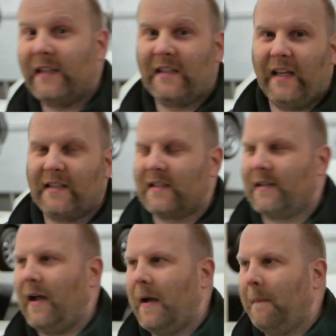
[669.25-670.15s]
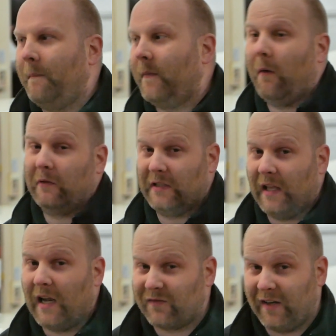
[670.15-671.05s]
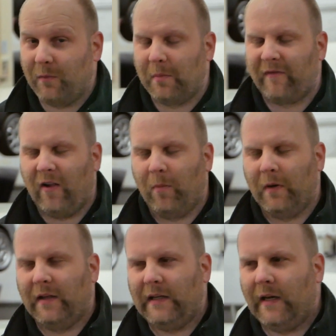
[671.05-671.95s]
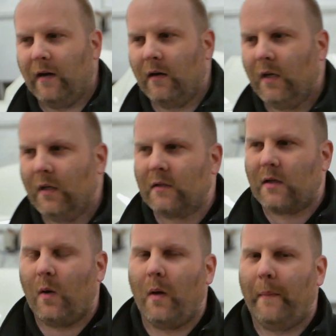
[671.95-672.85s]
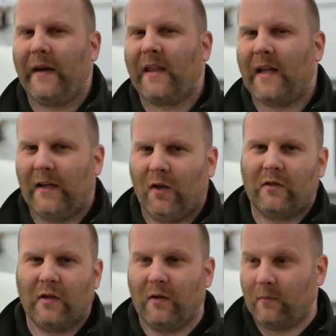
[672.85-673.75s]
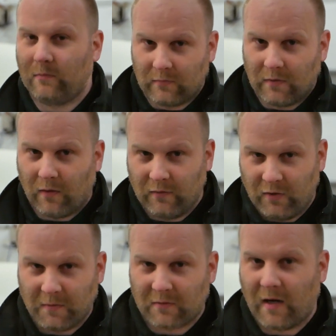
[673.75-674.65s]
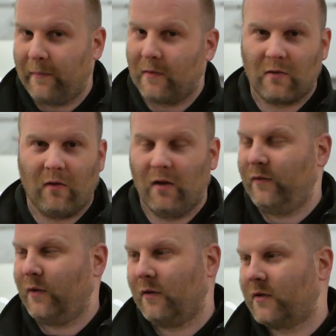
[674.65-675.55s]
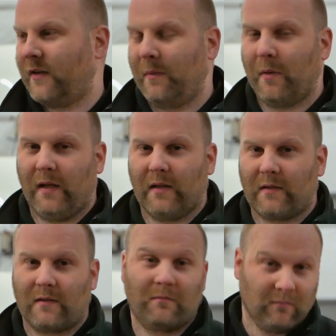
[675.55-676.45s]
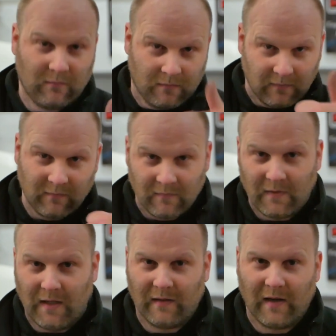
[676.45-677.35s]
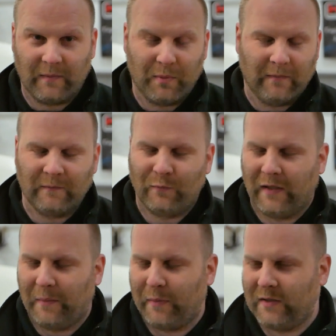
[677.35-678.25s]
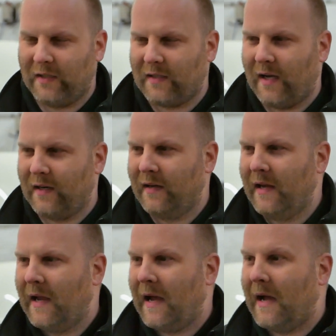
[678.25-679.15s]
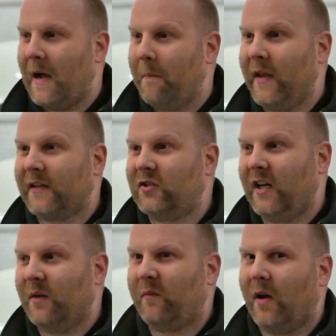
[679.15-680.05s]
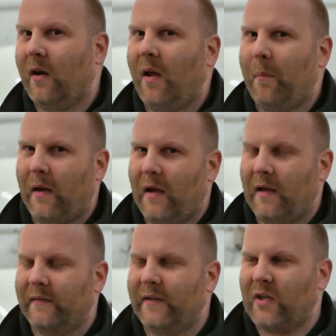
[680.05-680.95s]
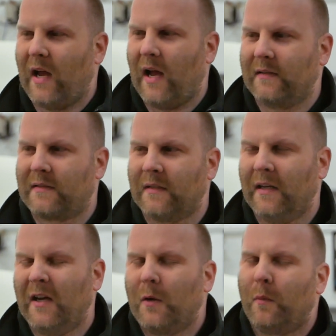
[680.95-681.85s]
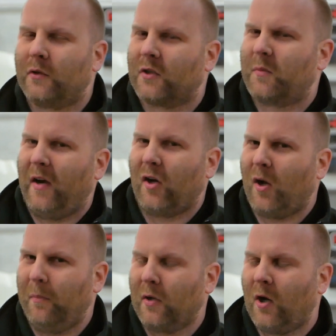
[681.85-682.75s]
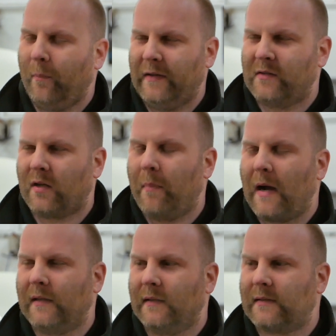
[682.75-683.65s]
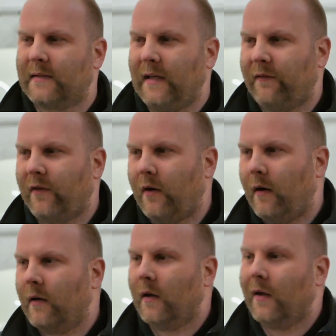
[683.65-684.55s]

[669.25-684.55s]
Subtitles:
this is obviously the last video we'll be filming of the year. So a big thank you to all the new subscribers, all the viewers, everybody that's hit the like button. Really appreciate that. Next year we've got a lot planned. The Jazz, we're just waiting a couple of companies to come back to us to see if they're